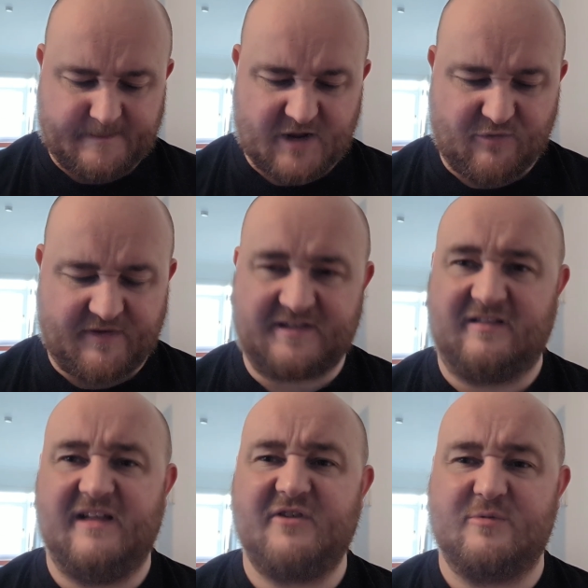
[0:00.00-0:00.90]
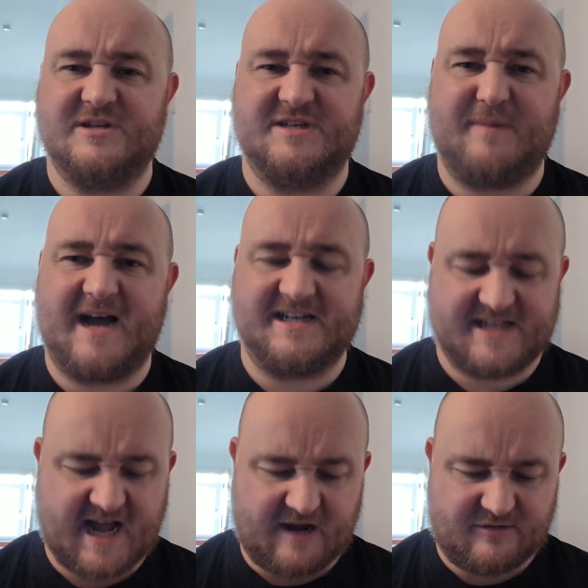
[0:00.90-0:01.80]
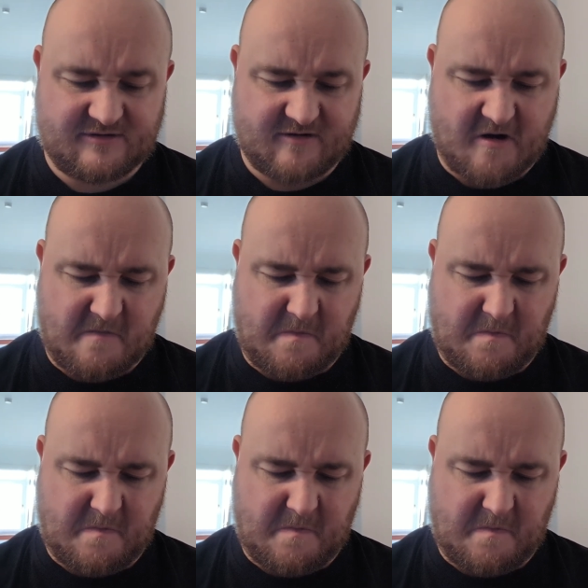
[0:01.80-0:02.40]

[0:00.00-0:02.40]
I don't think the liver was as bad as that. Oh.